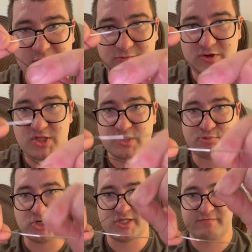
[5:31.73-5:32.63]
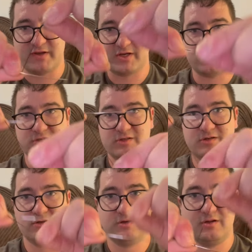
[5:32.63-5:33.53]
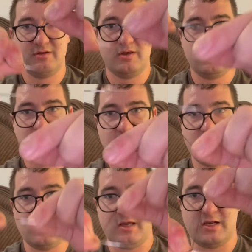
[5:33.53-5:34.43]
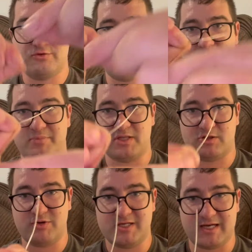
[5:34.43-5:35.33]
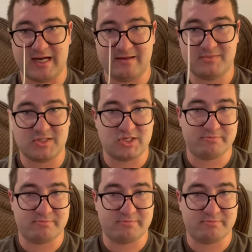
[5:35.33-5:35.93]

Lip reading: with your pointer finger, and you wrap it 3 times, and you